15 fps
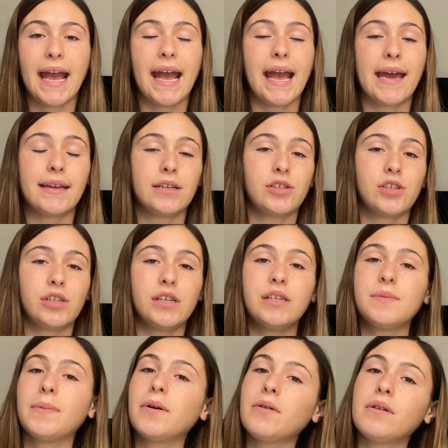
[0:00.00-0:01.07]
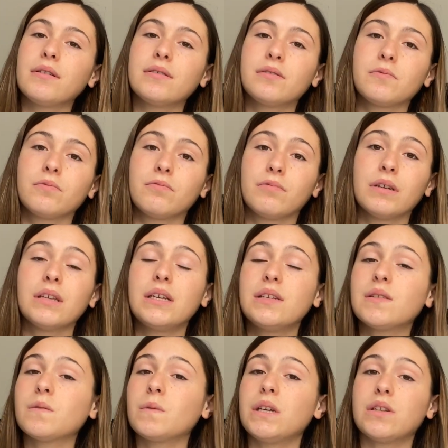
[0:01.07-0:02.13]
And she spoke really
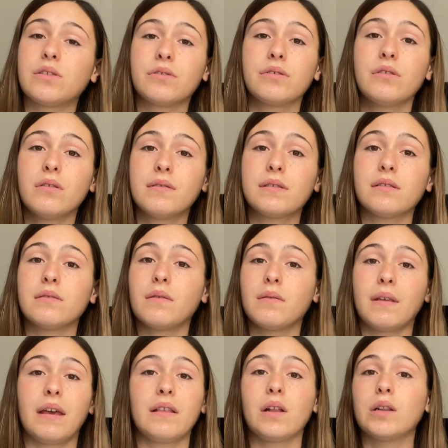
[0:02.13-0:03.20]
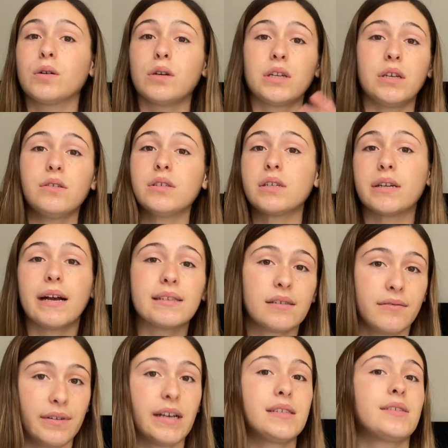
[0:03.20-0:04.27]
sweet truths, and the Lord used her as
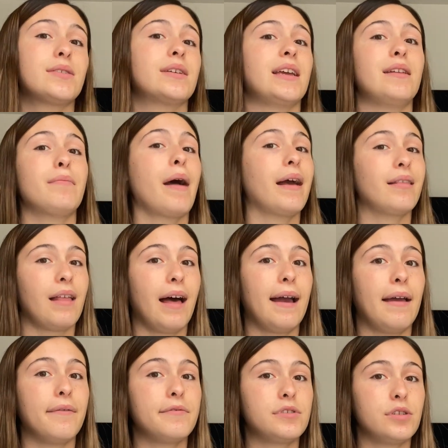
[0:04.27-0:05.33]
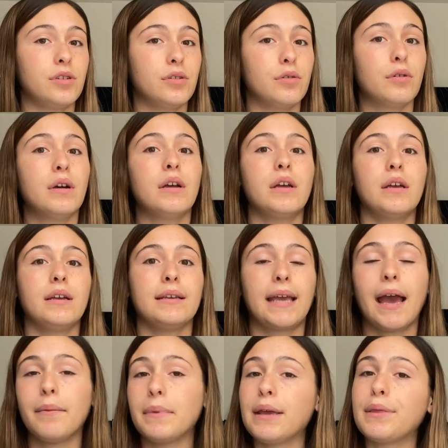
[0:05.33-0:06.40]
a vessel in my life to
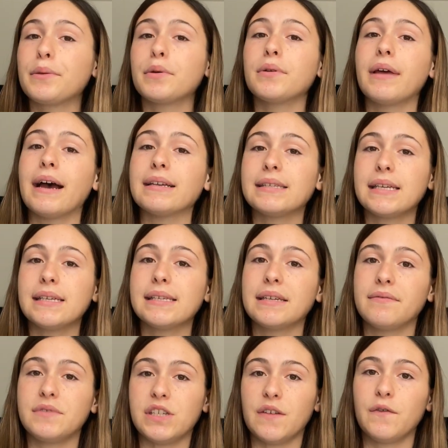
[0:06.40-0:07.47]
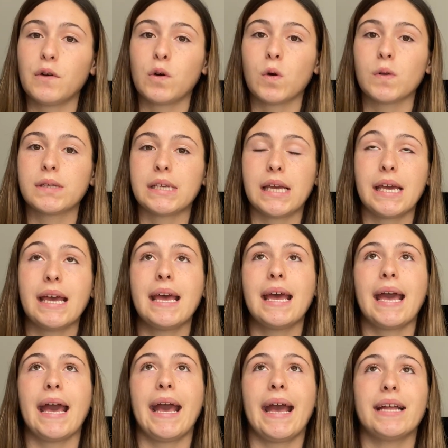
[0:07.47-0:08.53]
get me through that season of difficulty
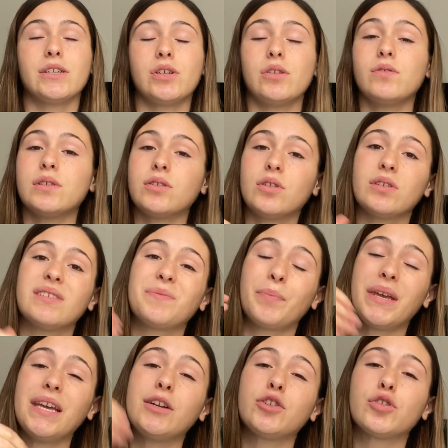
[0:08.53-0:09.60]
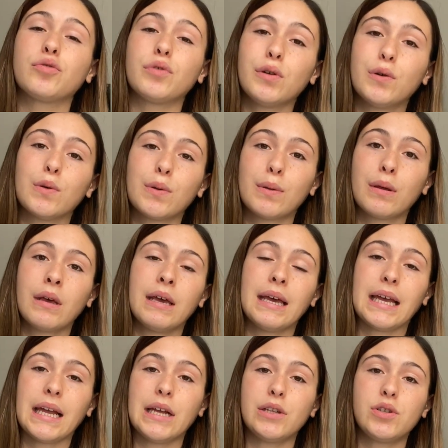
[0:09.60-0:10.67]
and to, to speak truth
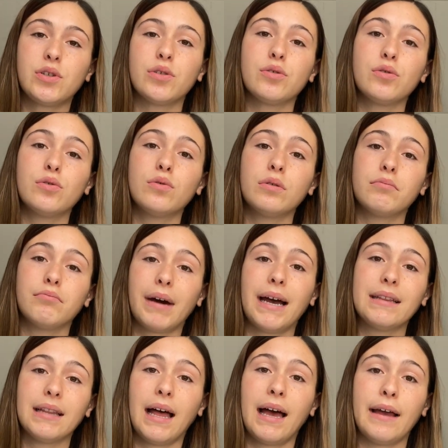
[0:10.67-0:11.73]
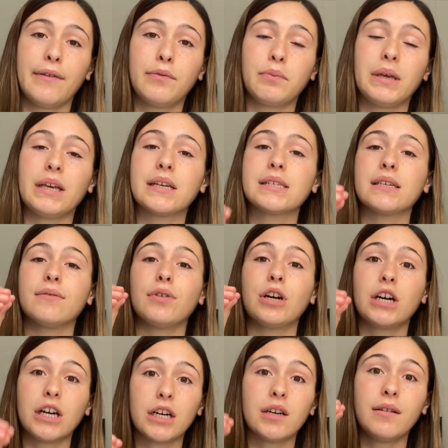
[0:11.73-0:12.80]
into my life because of
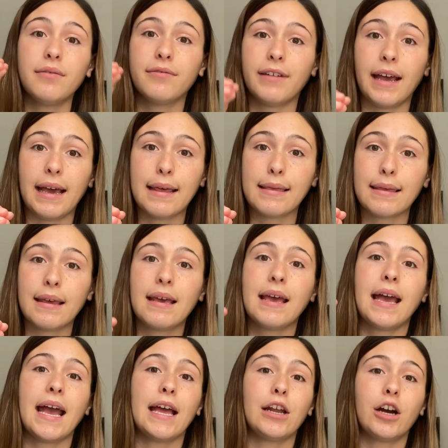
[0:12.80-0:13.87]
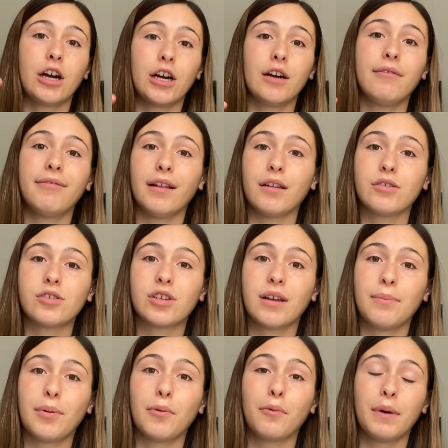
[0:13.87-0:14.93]
her faith and her
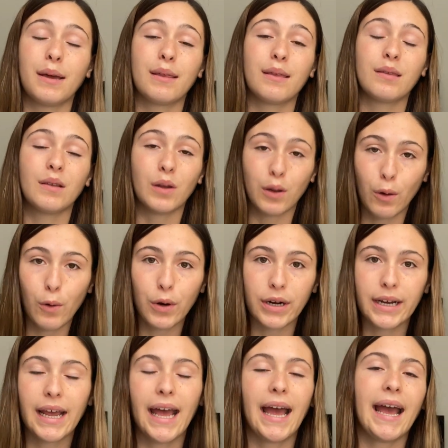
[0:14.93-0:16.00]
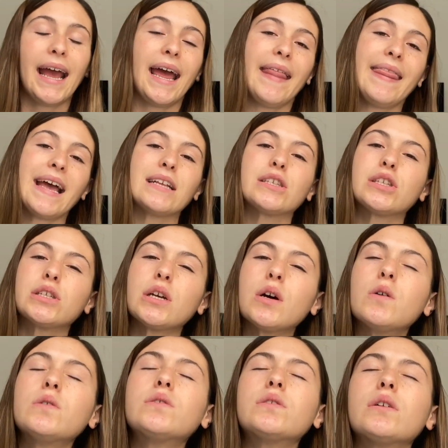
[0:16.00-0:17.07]
fellowship with the Lord. And that's
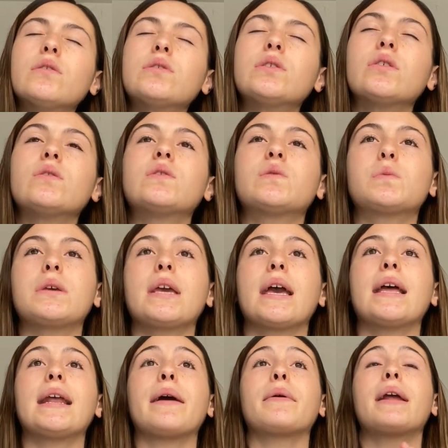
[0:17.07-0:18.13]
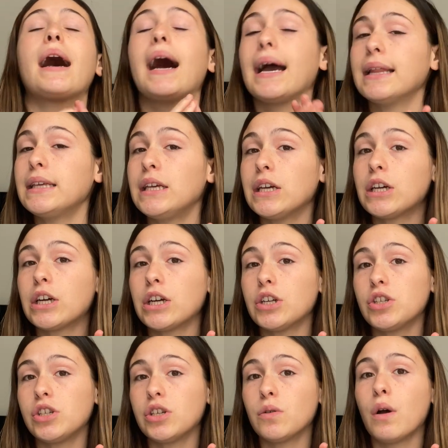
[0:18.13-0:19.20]
so, so, so sweet. And I would highly
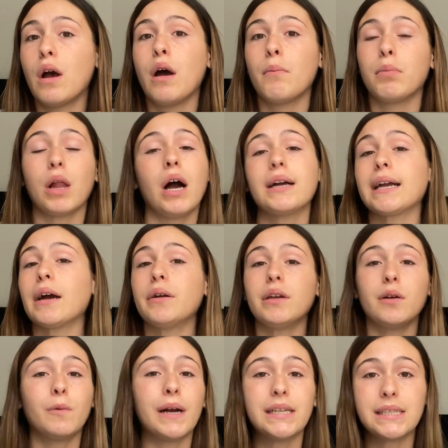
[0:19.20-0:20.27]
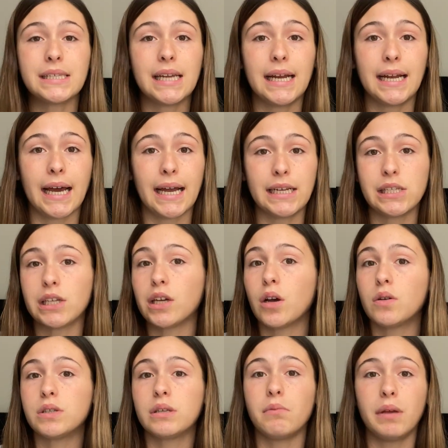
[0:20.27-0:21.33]
encourage you block out your Wednesday night to
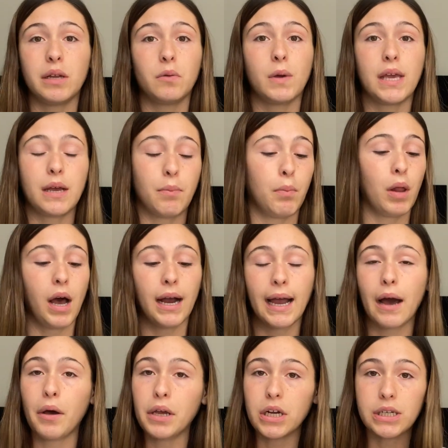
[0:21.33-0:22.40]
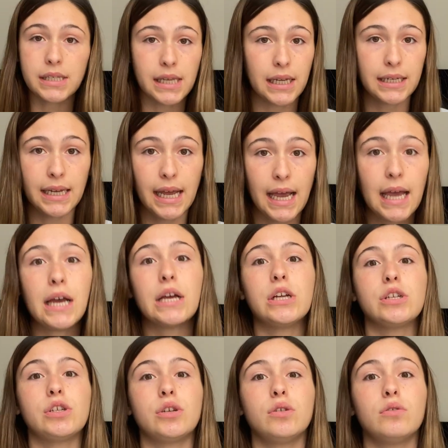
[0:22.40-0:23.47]
go to midweek, block out your Sunday
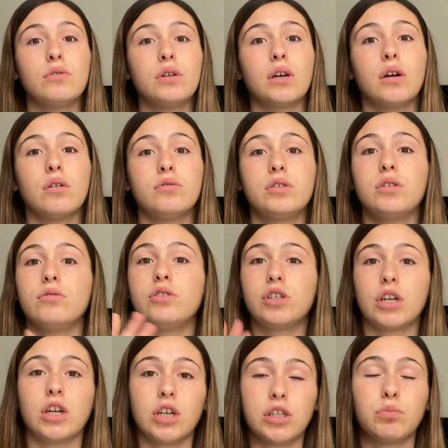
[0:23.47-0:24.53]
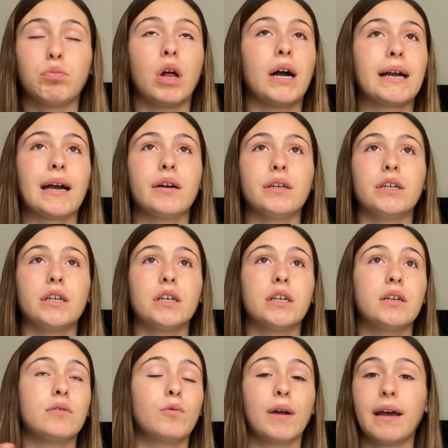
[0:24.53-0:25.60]
to go to church, block out
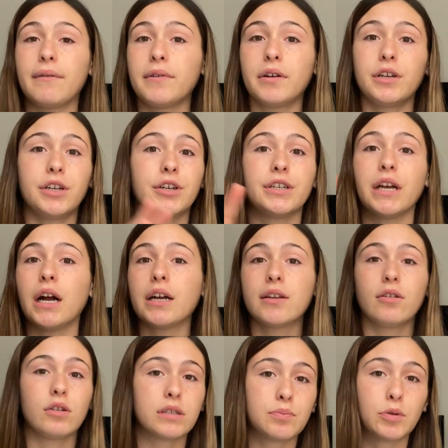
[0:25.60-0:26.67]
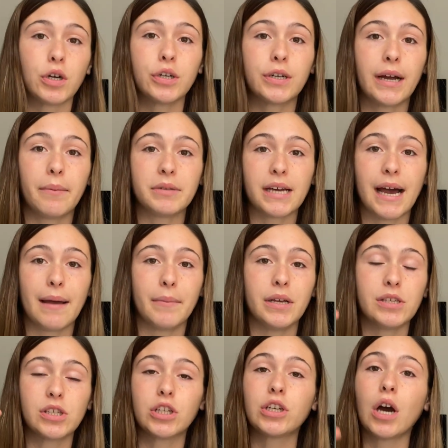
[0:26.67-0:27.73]
your whatever your young adults program time
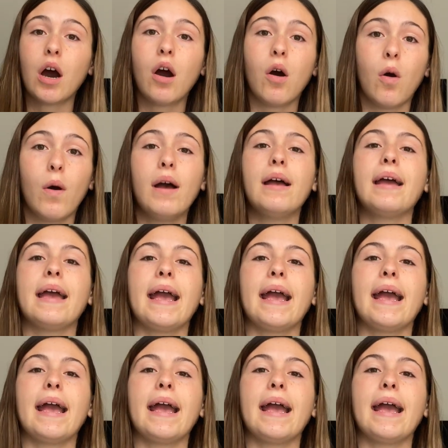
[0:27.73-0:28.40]
is, go.